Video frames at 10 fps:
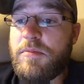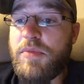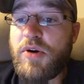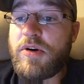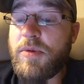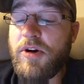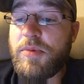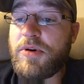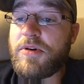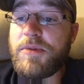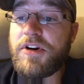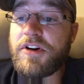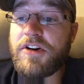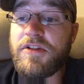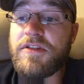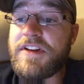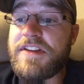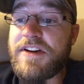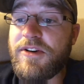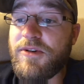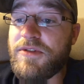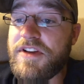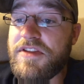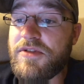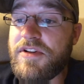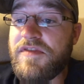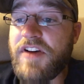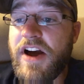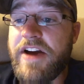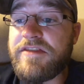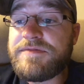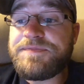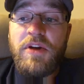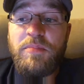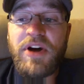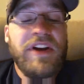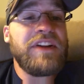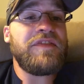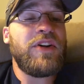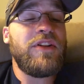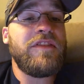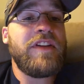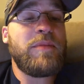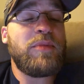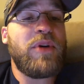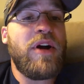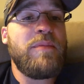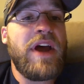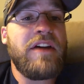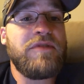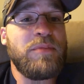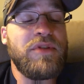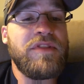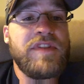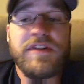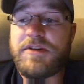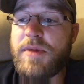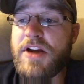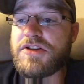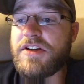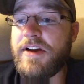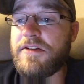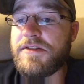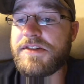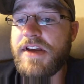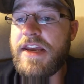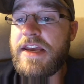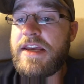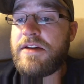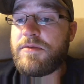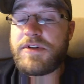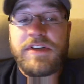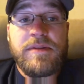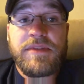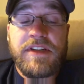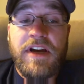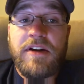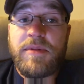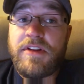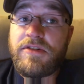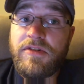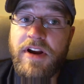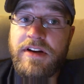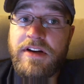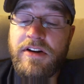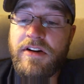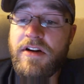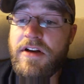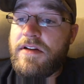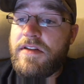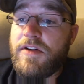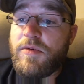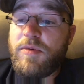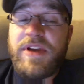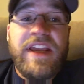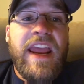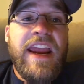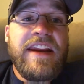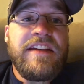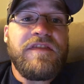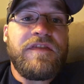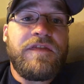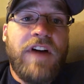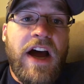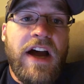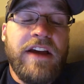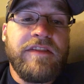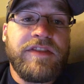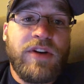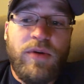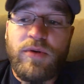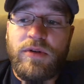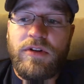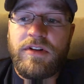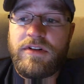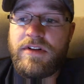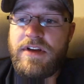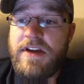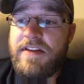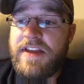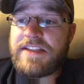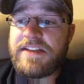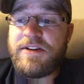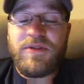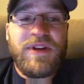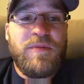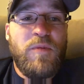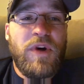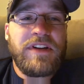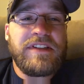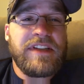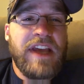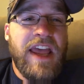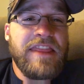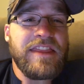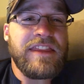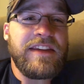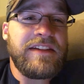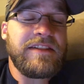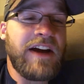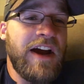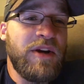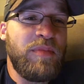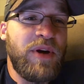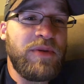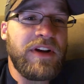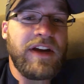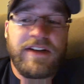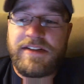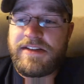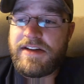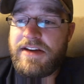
Pokeball Pokemon. Currently there are only 35, but if all of them are brought back from previous Smash titles, which seems to kind of be the trend here, there will be 85 total. That's nearly 1/10 the entire Pokedex.